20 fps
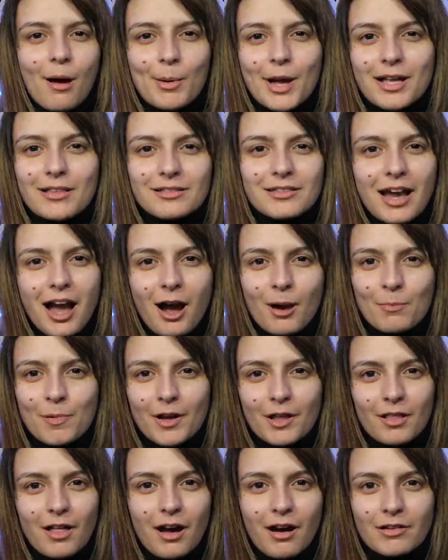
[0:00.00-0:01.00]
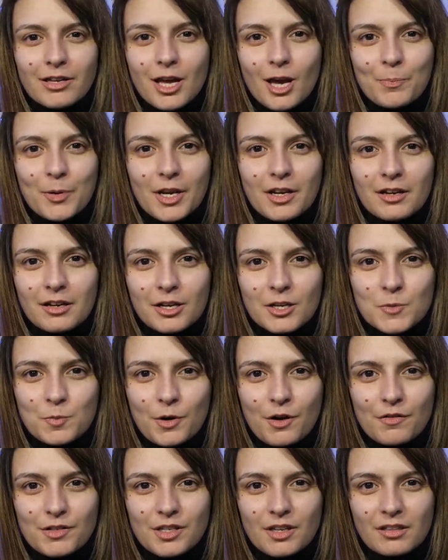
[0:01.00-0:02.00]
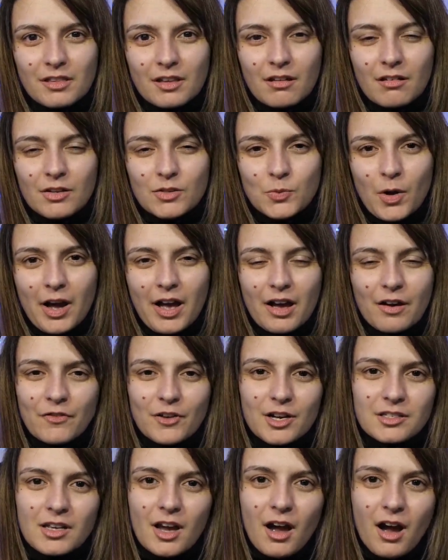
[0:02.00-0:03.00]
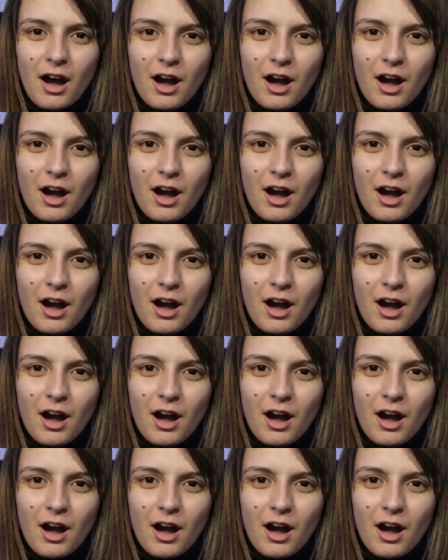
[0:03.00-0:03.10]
Comment down below your opinion, conspiracy theories, whatever's.